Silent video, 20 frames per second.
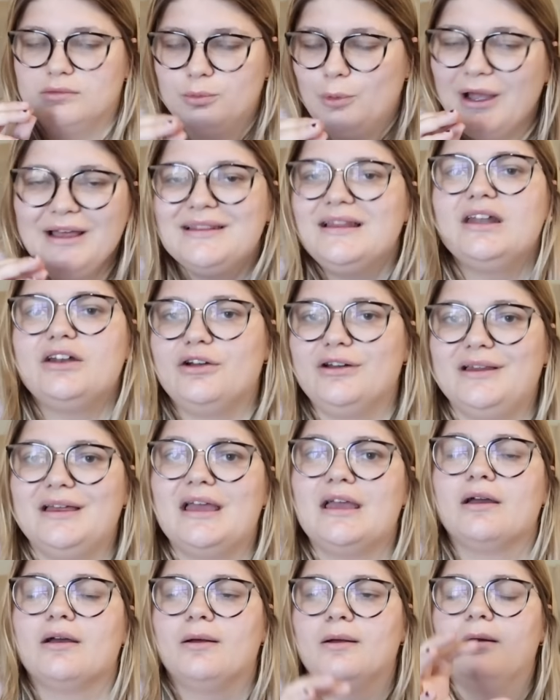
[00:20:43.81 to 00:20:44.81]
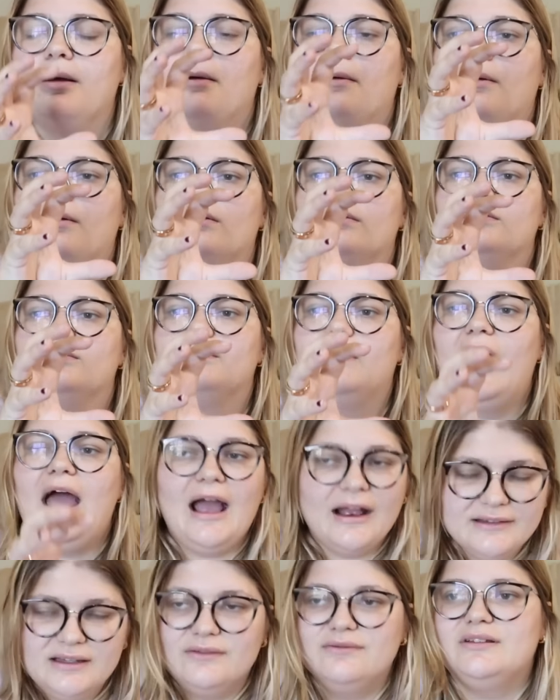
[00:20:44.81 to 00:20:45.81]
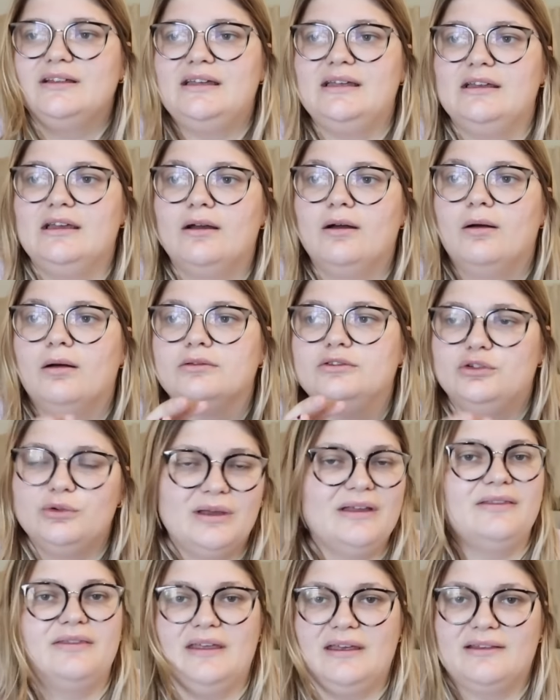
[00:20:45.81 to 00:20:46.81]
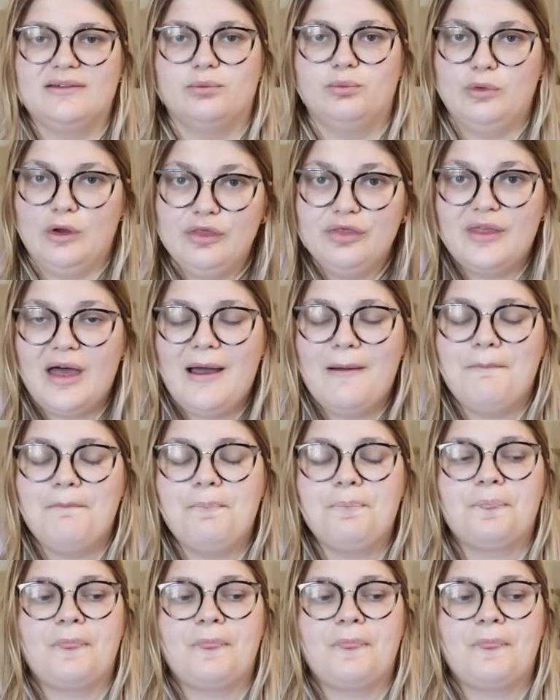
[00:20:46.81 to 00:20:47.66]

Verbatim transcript: quite literally actively doing things with them.